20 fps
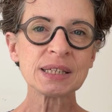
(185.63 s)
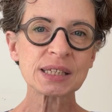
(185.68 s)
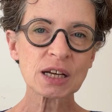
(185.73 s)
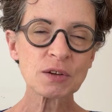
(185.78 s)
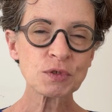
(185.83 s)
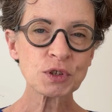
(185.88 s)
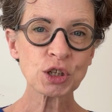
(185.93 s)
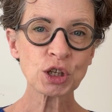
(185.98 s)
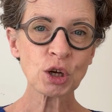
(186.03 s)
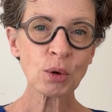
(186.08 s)
So
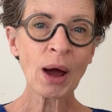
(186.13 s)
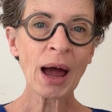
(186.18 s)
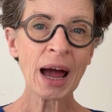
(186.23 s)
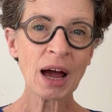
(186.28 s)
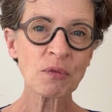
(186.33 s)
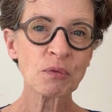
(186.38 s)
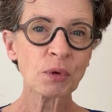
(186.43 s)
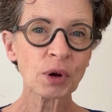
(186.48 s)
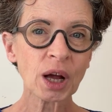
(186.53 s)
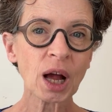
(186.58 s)
if you
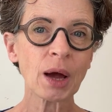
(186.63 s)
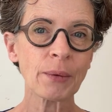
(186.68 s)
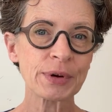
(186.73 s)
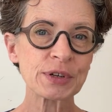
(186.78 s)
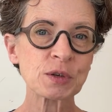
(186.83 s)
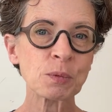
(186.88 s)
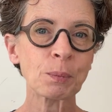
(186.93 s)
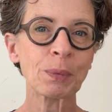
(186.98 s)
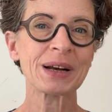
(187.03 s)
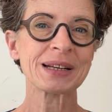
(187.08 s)
have
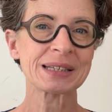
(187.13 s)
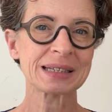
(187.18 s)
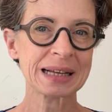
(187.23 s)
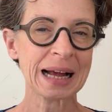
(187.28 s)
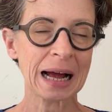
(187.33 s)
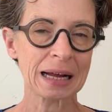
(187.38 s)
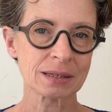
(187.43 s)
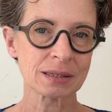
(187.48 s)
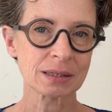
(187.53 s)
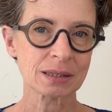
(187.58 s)
recurrent breast
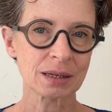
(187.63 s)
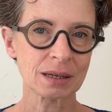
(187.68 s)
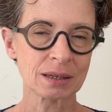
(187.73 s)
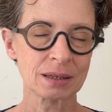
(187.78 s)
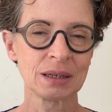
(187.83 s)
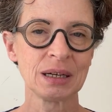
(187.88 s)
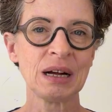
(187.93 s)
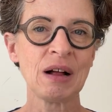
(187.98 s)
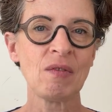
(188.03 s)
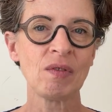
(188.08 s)
cancer,
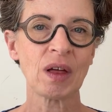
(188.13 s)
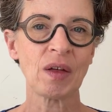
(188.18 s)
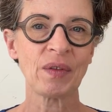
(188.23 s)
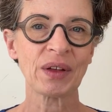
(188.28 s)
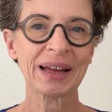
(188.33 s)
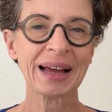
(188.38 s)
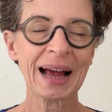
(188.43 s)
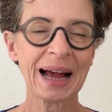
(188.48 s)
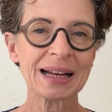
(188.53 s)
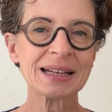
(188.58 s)
then the
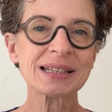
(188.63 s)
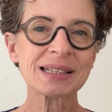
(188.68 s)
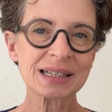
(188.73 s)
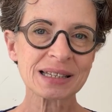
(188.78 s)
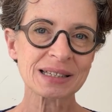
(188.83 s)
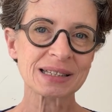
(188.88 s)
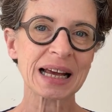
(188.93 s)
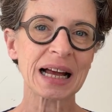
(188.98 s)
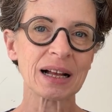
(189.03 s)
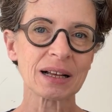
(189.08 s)
cancer
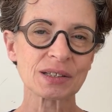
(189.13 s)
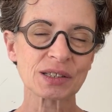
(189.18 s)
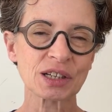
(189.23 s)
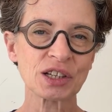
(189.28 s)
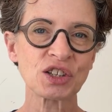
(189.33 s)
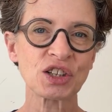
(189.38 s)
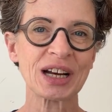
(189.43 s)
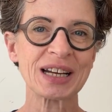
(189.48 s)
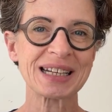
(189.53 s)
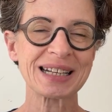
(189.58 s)
cells are
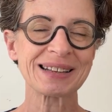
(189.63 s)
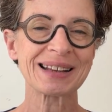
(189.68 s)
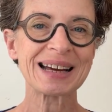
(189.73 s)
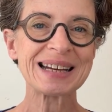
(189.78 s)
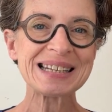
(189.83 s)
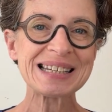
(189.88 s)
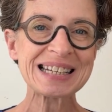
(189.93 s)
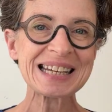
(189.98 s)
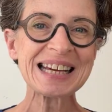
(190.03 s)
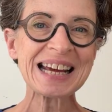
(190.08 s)
shedding their
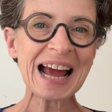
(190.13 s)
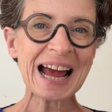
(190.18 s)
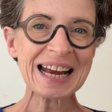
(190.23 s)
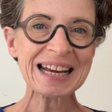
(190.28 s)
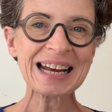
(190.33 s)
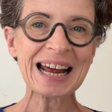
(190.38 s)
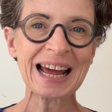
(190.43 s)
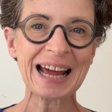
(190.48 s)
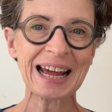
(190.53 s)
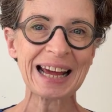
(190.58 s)

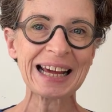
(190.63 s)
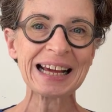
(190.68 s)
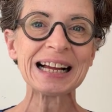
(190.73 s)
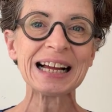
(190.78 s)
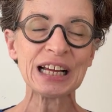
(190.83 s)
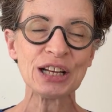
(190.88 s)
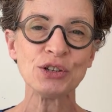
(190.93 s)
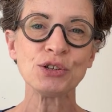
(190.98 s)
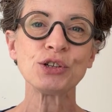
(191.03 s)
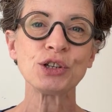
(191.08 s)

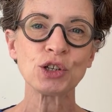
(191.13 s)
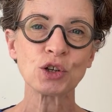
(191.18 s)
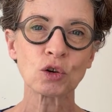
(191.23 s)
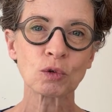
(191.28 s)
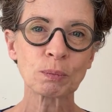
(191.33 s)
DNA into your